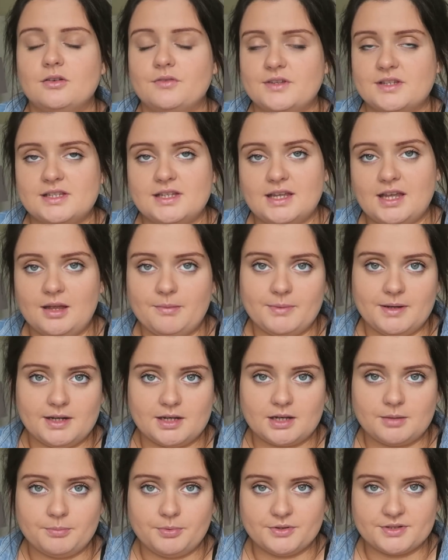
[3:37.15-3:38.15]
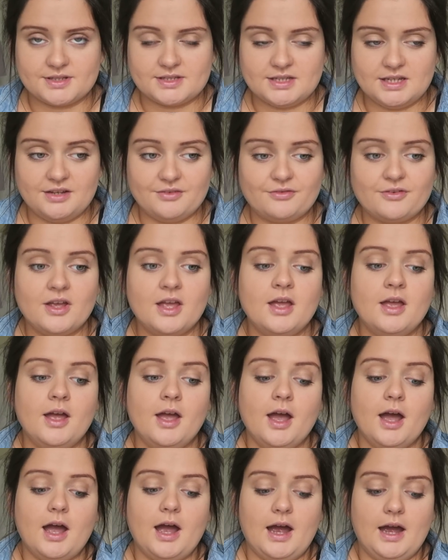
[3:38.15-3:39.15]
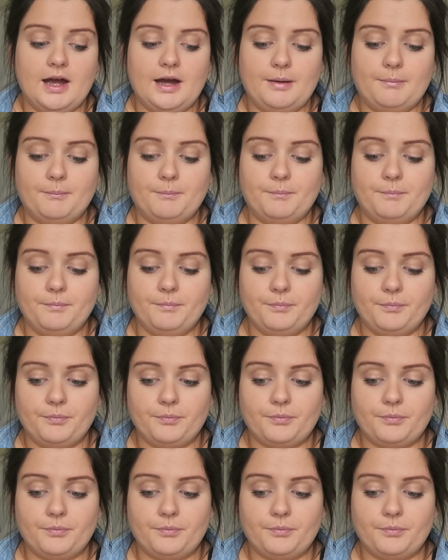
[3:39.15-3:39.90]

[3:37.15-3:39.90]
obviously came back positive, and